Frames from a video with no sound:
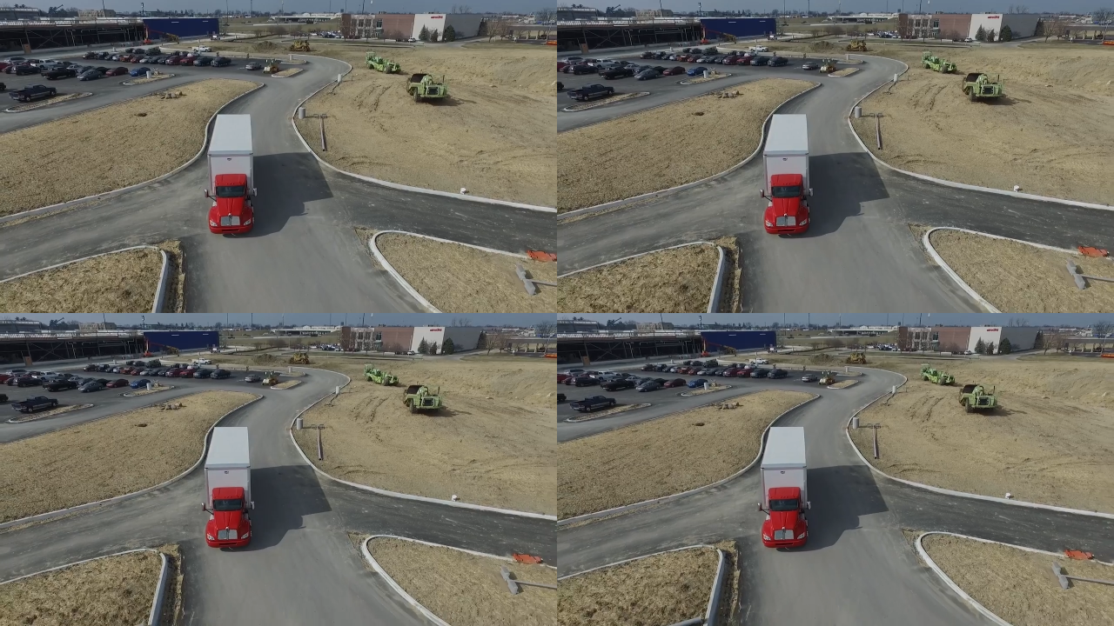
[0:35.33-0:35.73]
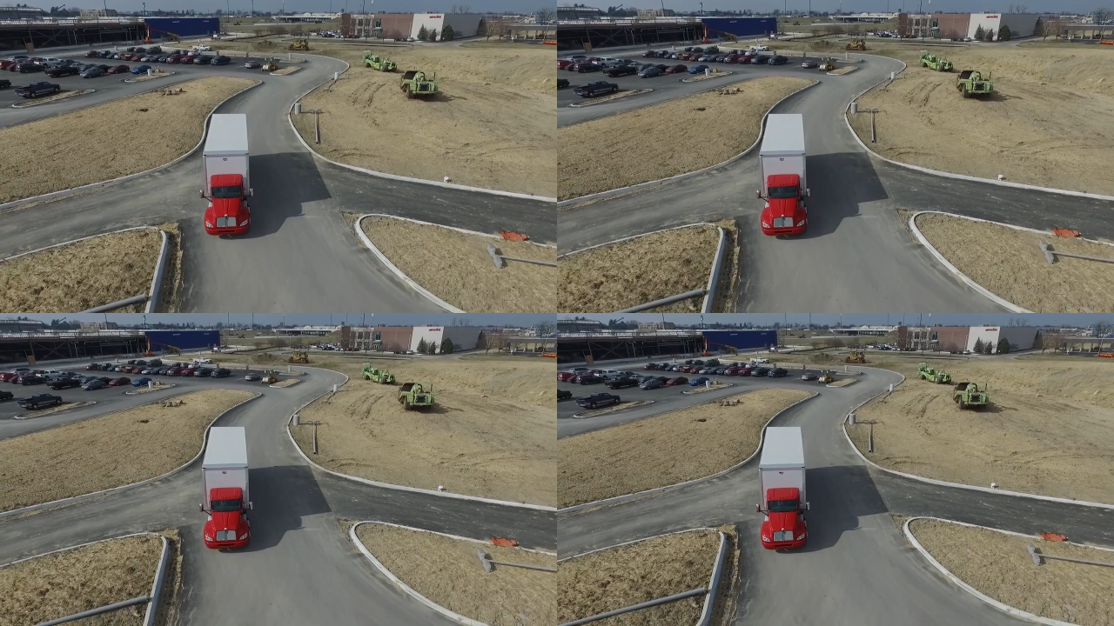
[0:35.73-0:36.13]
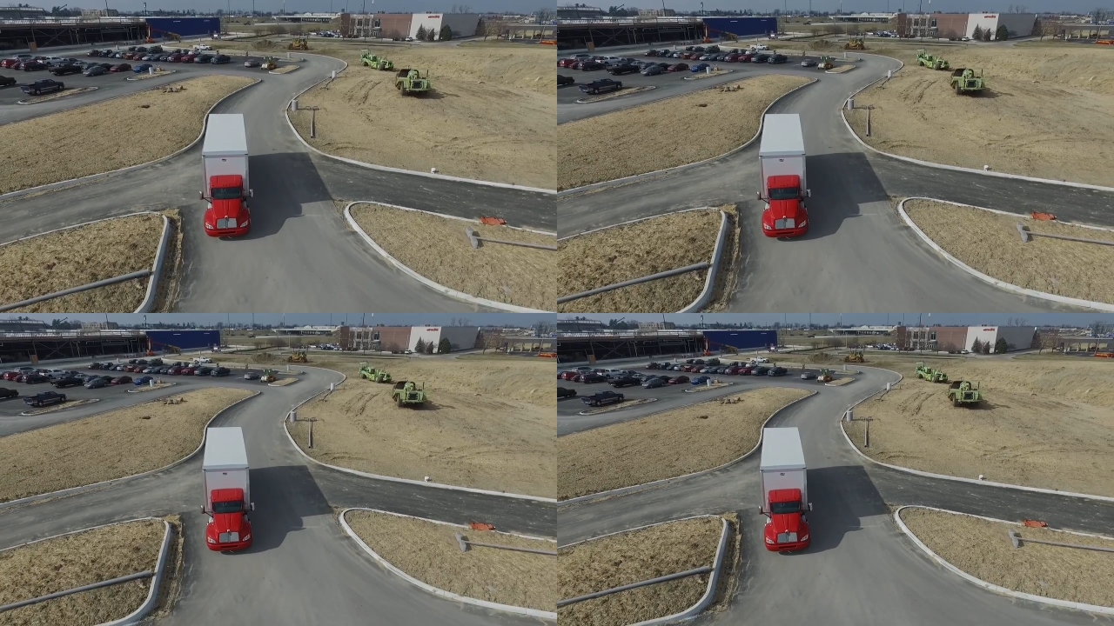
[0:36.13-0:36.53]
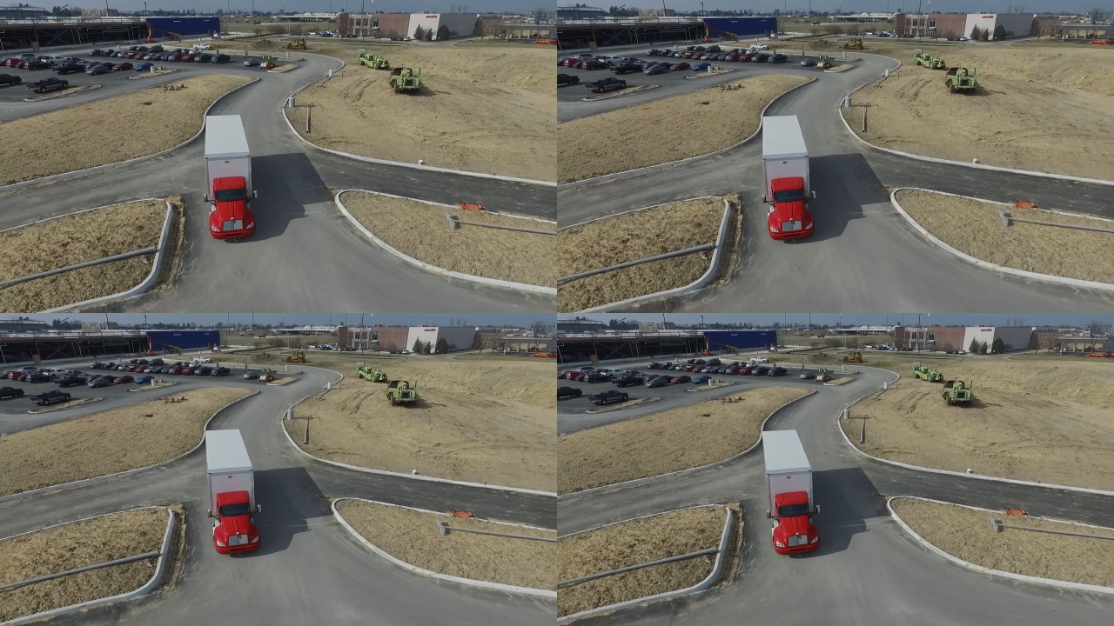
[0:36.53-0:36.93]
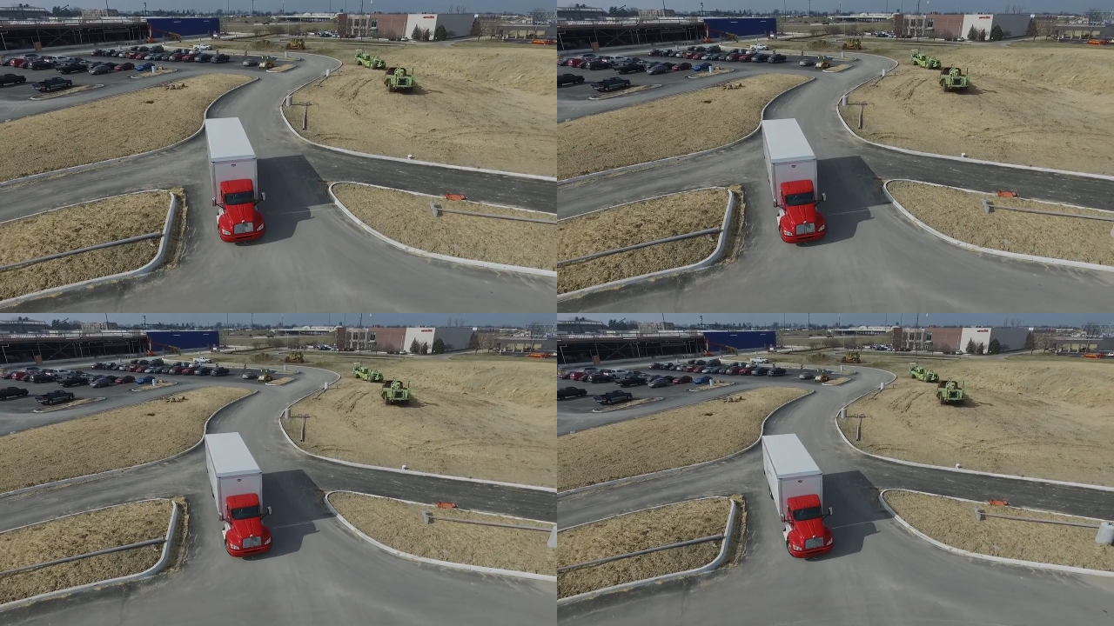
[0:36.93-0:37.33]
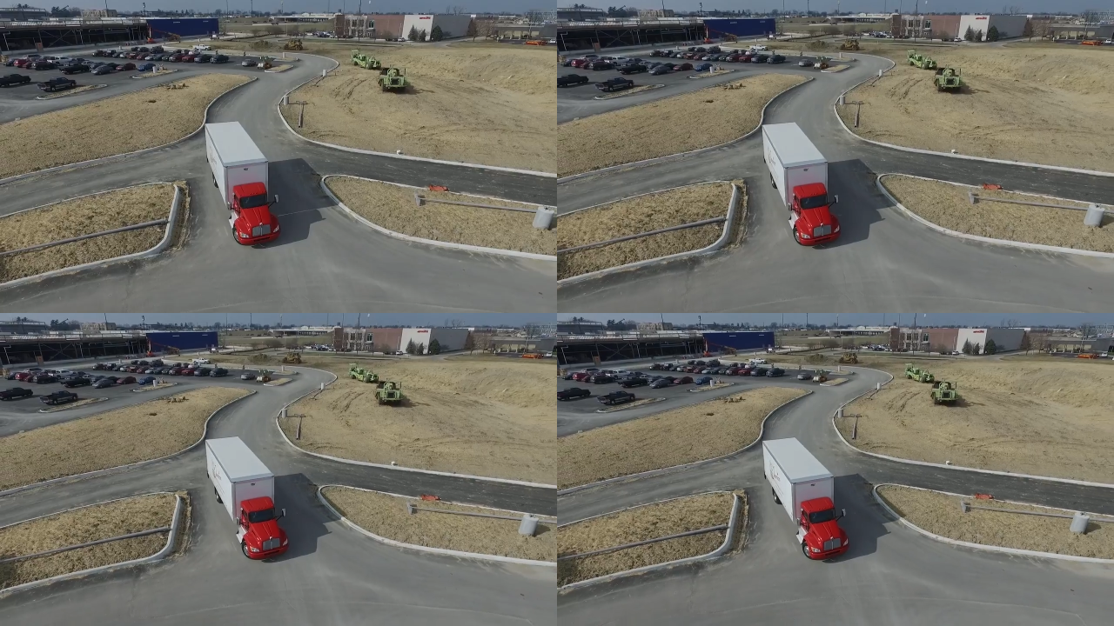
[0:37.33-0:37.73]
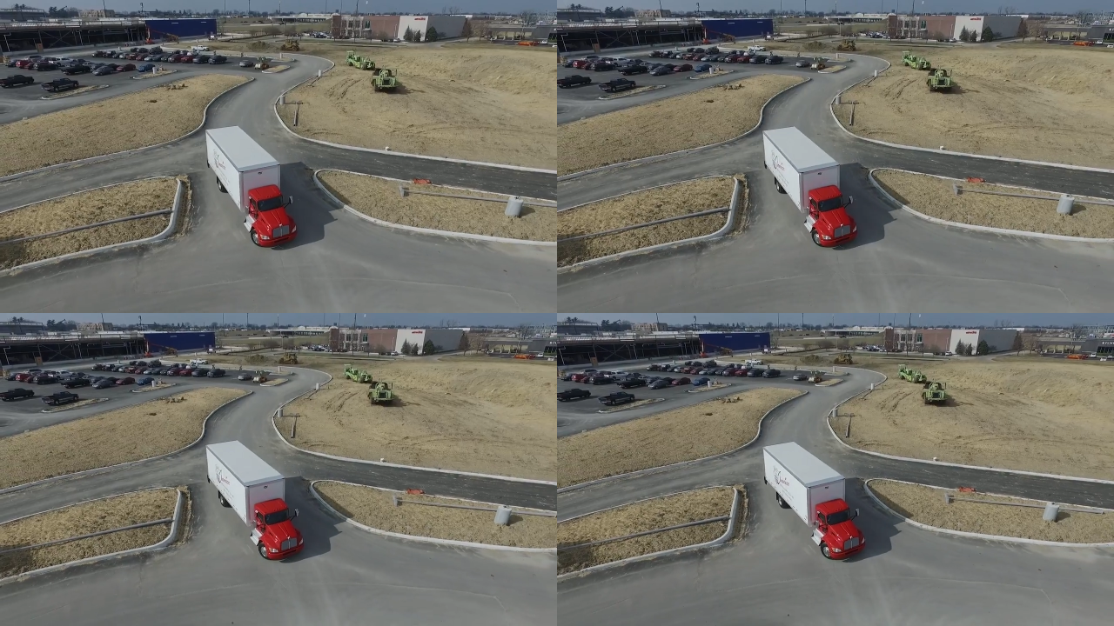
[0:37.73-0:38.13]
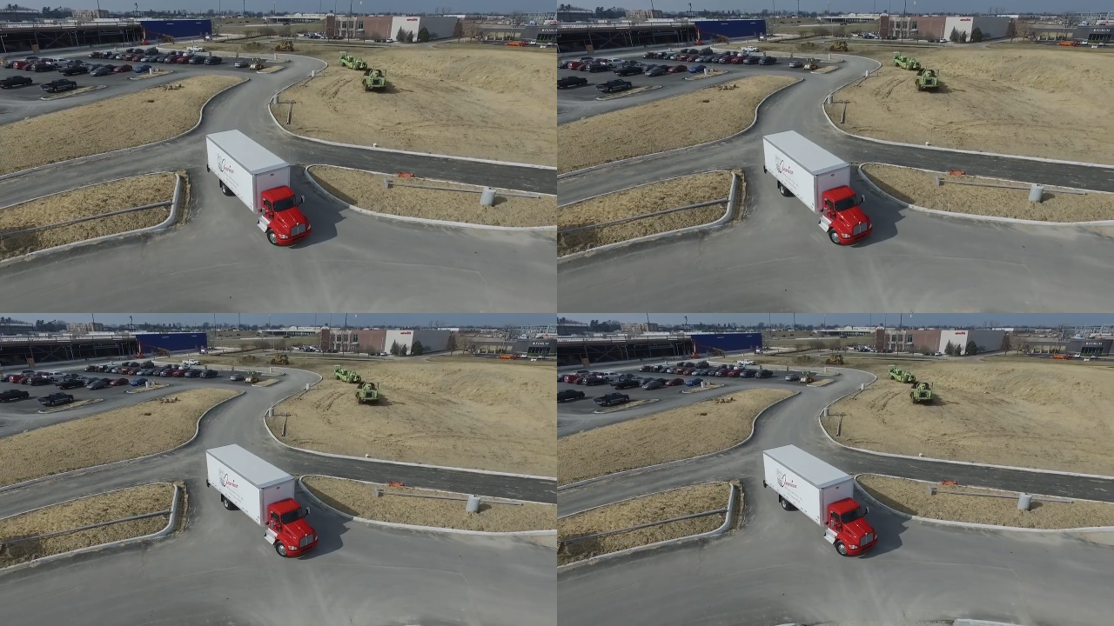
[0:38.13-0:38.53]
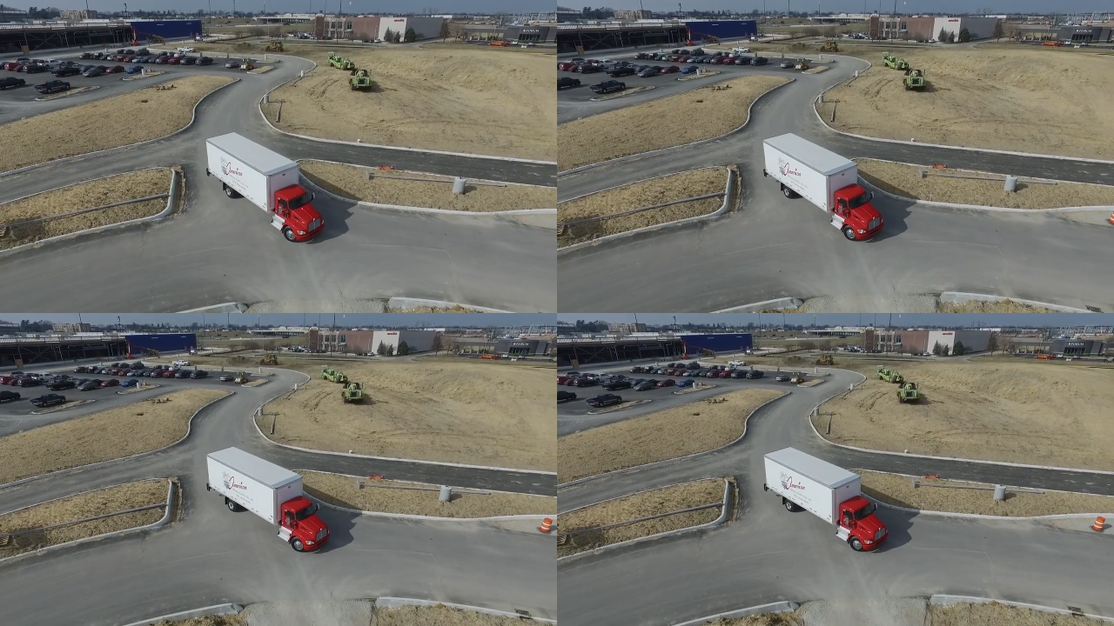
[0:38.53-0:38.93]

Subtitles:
(no speaker visible)